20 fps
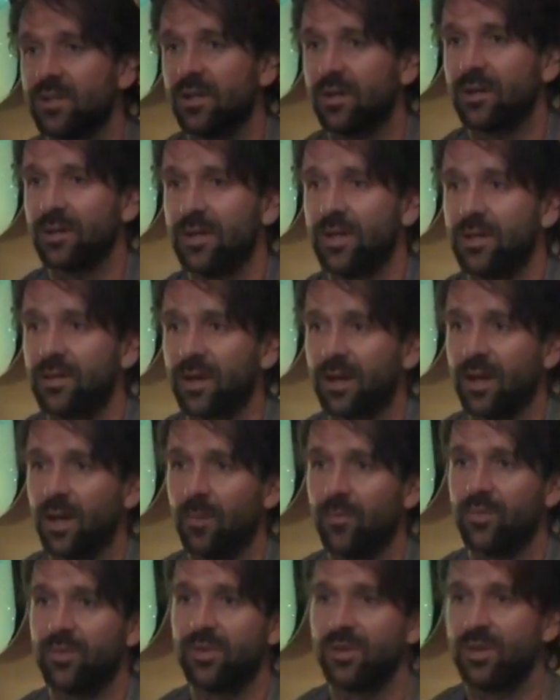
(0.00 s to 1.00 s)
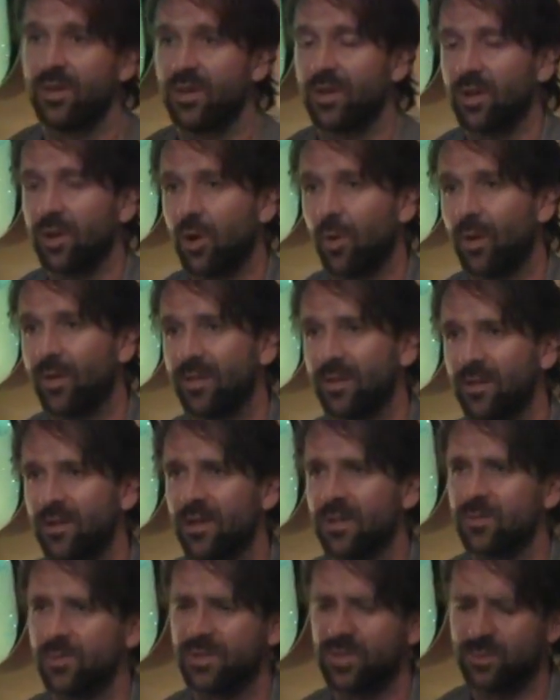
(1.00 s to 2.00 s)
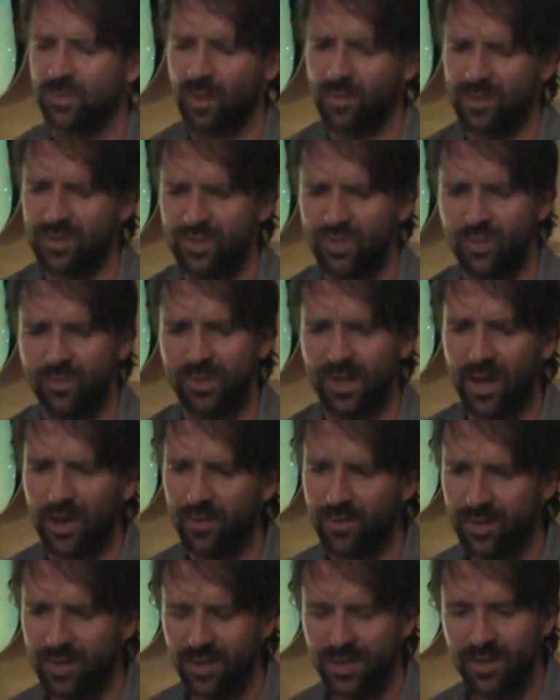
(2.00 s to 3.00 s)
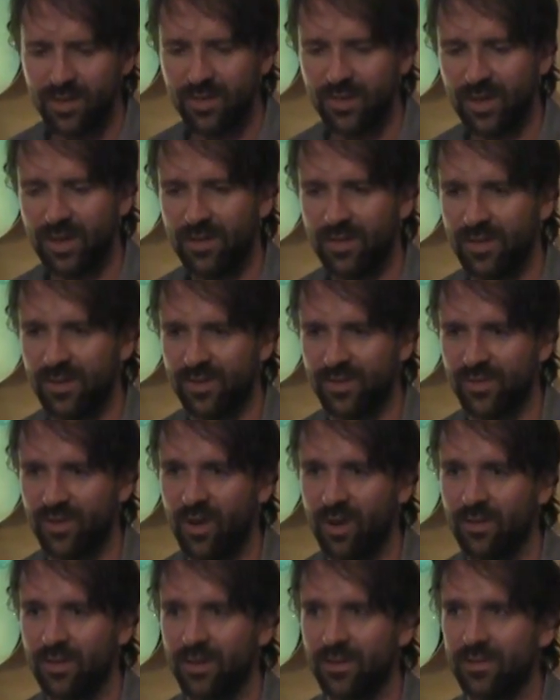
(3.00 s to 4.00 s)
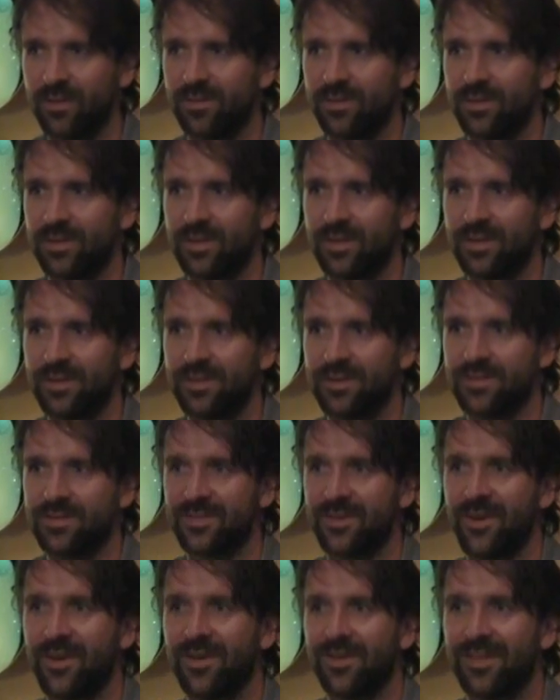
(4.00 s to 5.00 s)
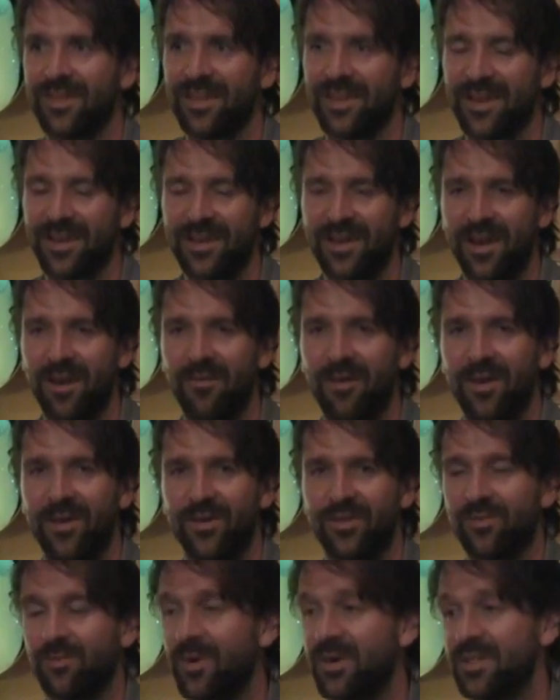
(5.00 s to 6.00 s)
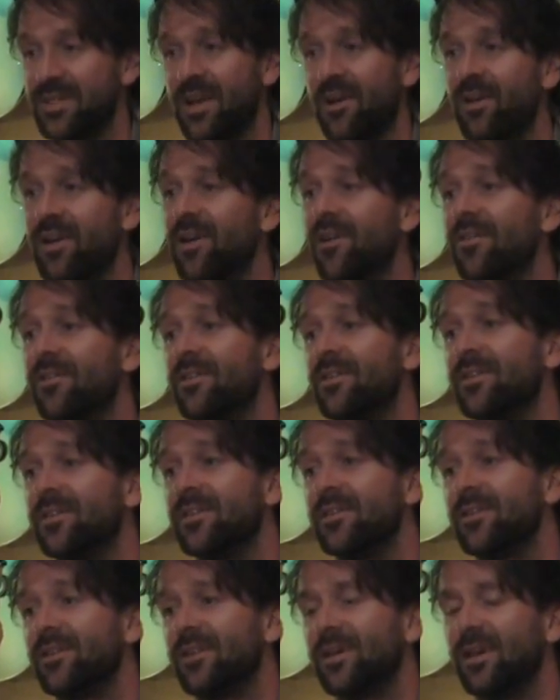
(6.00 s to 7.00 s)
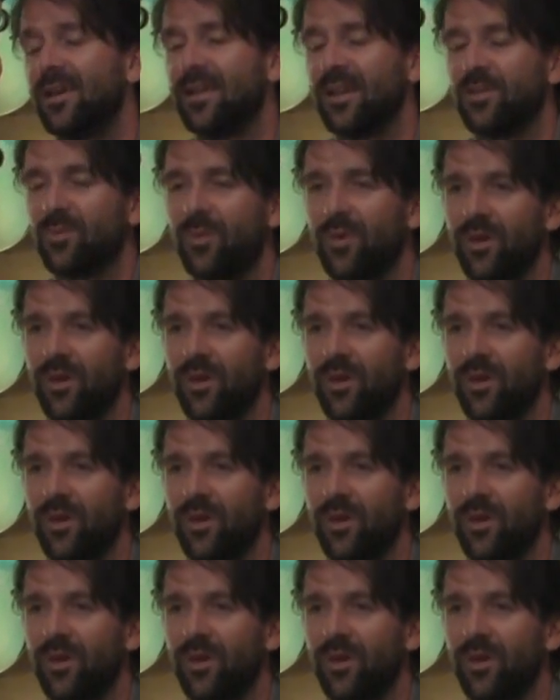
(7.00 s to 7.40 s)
he kind of helped co-write the lyrics, which is why we zoomed out in the song. The narrator's from Ontario, and that's